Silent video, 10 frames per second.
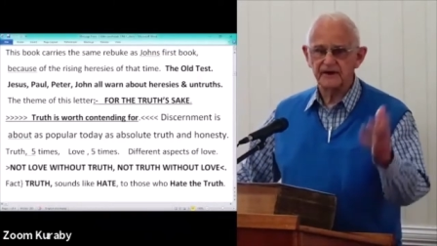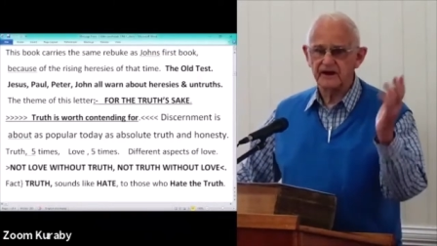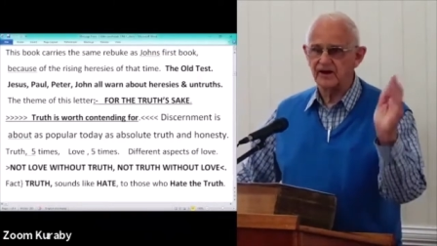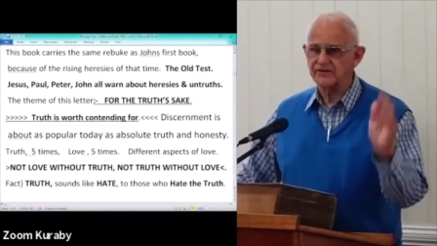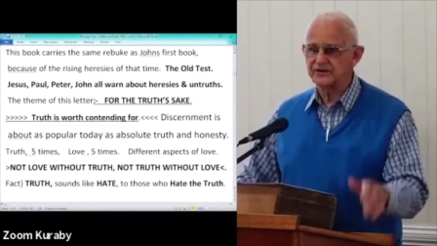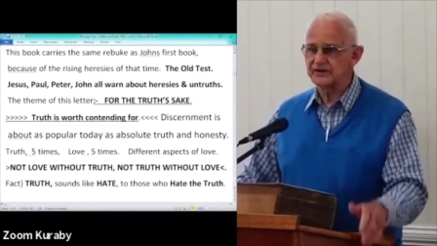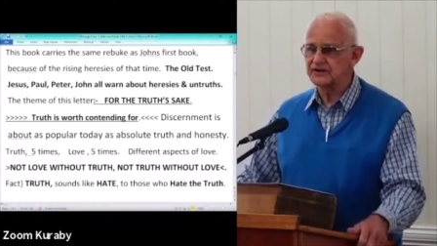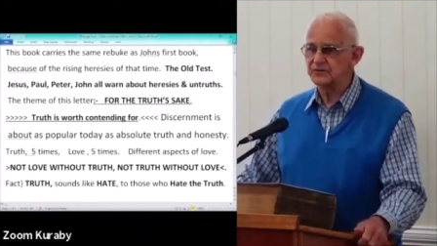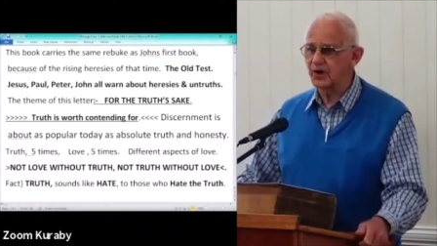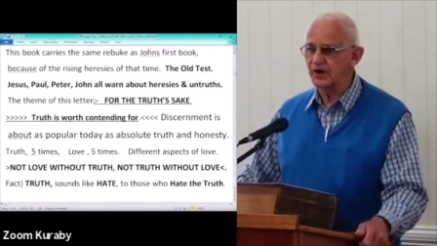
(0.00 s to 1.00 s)
else in his
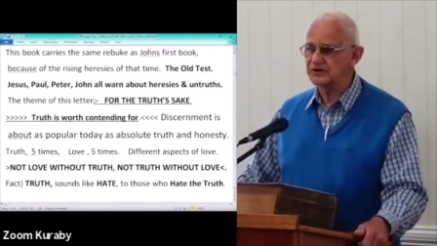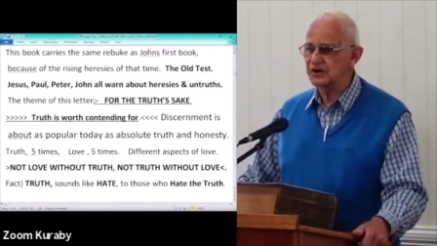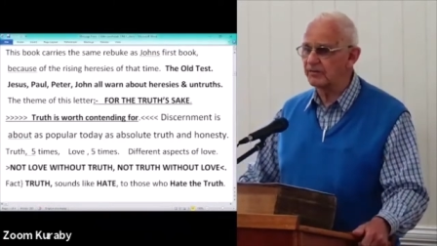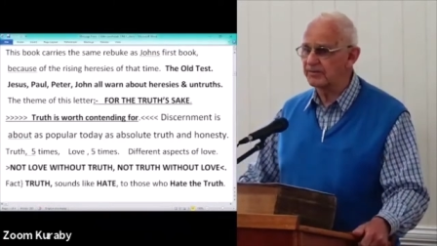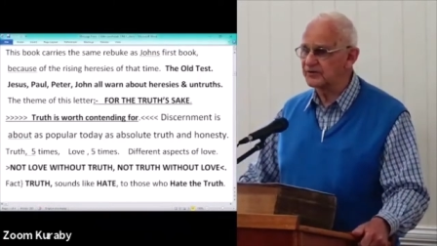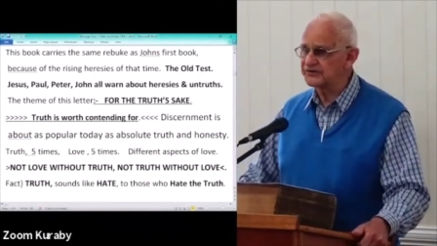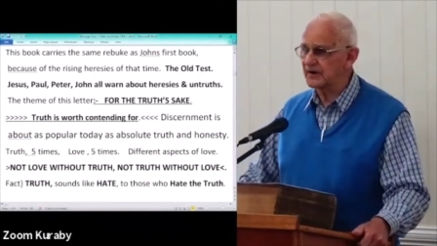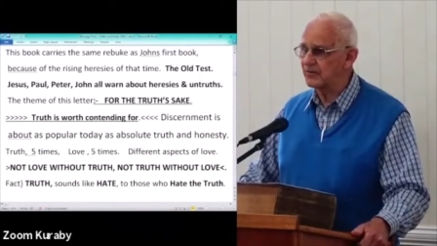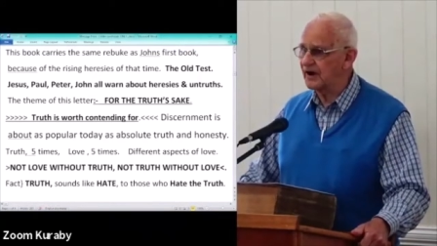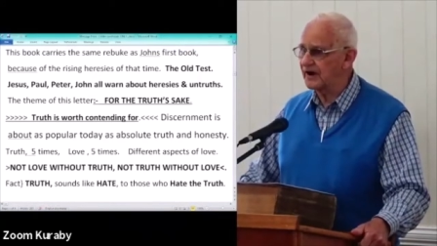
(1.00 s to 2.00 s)
workshop or
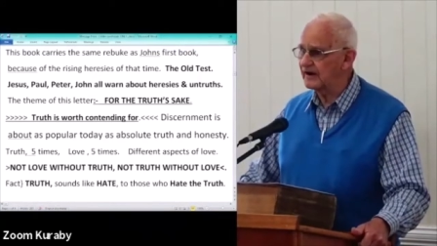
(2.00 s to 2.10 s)
somewhere,